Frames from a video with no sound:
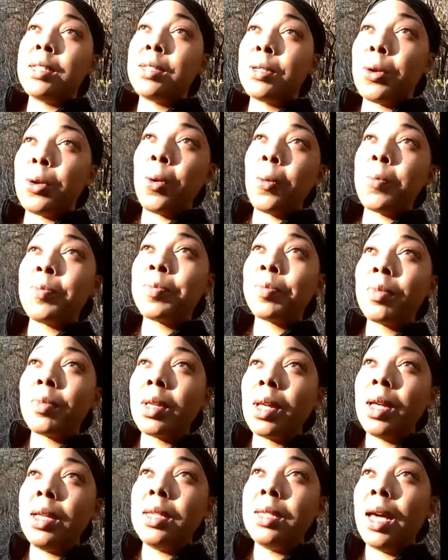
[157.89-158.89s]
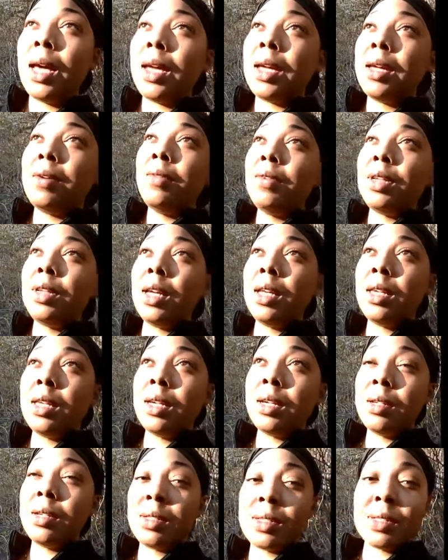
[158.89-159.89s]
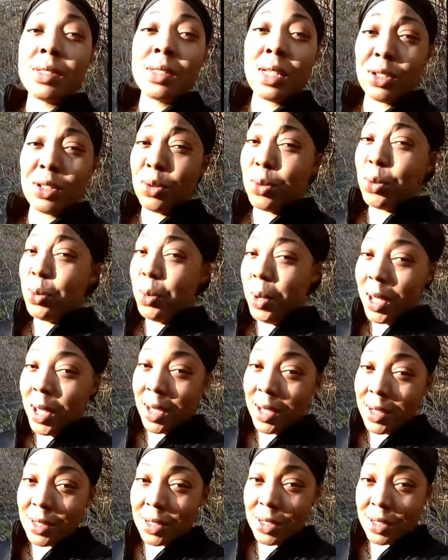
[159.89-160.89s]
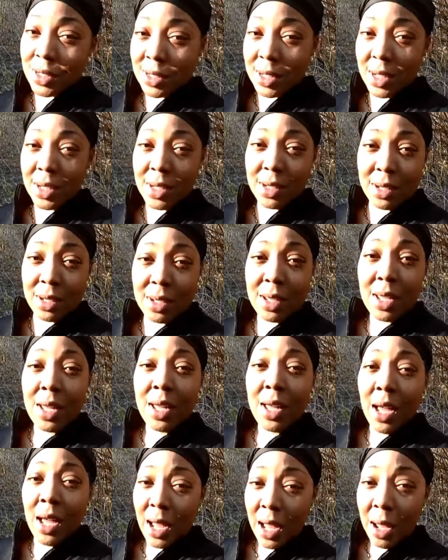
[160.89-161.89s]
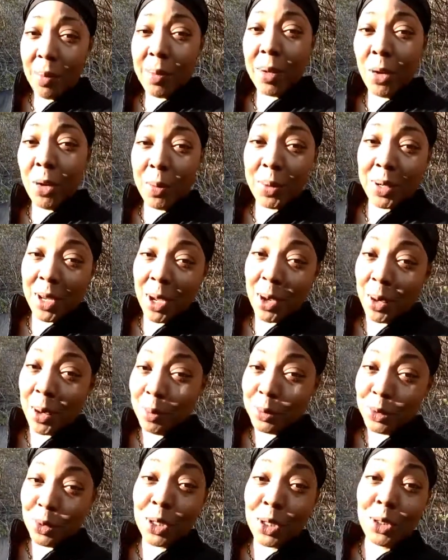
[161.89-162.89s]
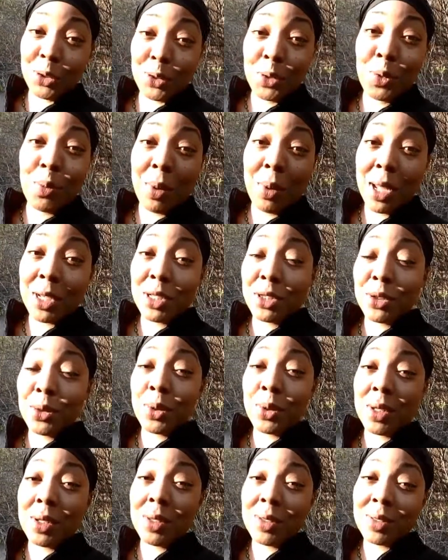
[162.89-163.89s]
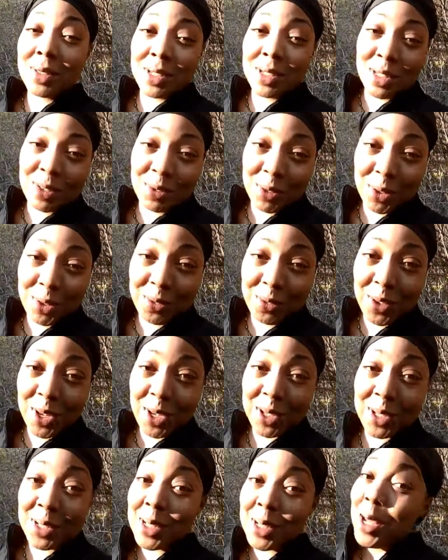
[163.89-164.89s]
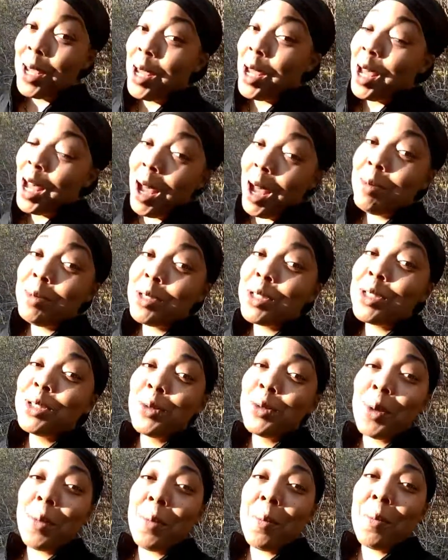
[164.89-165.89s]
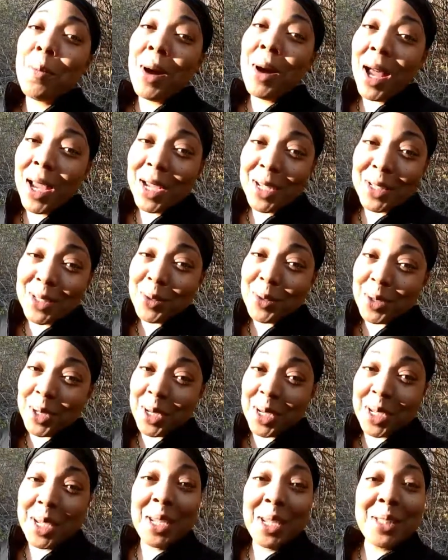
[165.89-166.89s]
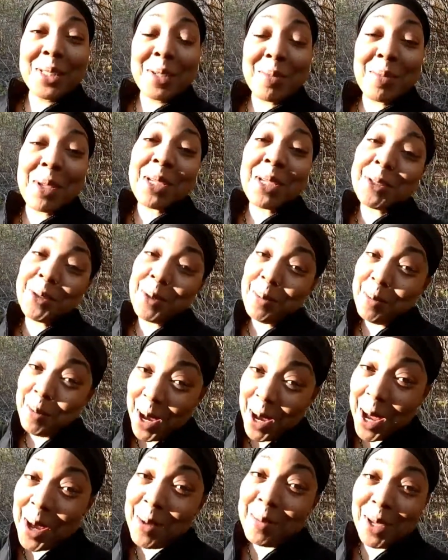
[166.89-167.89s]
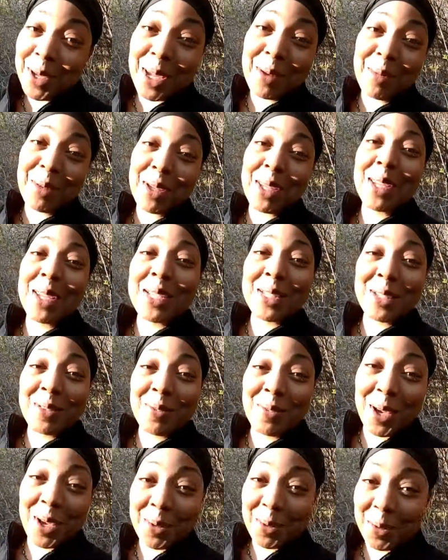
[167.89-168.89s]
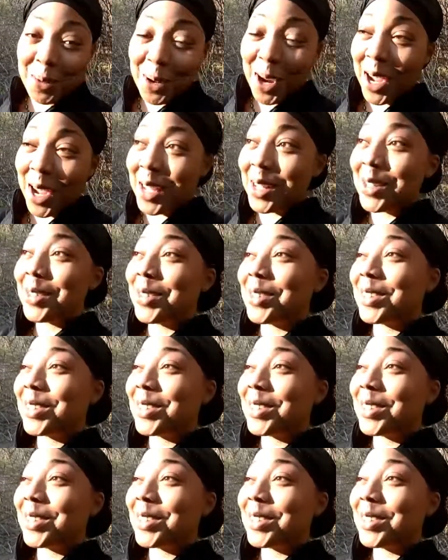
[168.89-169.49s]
So not even in a sexual way, just in a, I'm helping out. I'm trying to do my duty. This is for the fellas. I'm just doing my duty to make sure my baby is fed right.